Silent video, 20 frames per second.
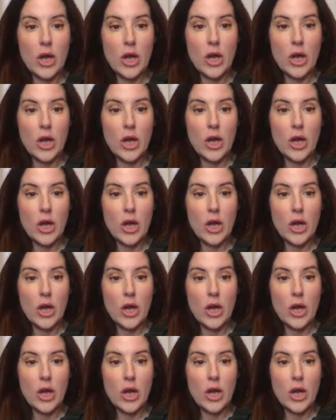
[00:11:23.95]
And
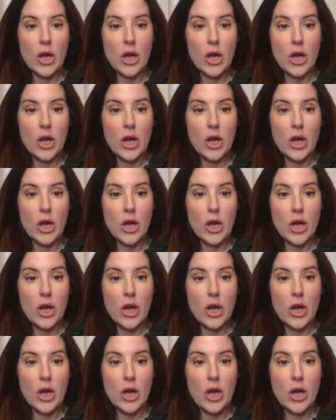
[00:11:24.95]
that could be
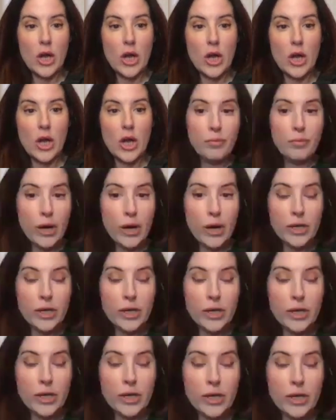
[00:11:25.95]
from
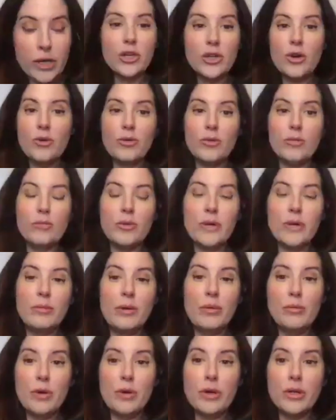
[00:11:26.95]
trailer parks.
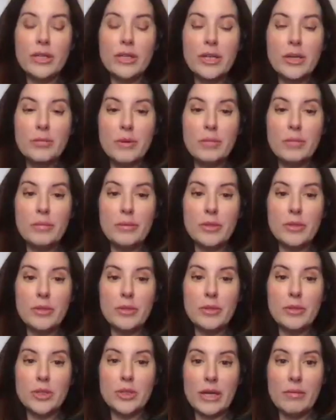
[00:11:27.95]
Jeffrey Epstein proved that.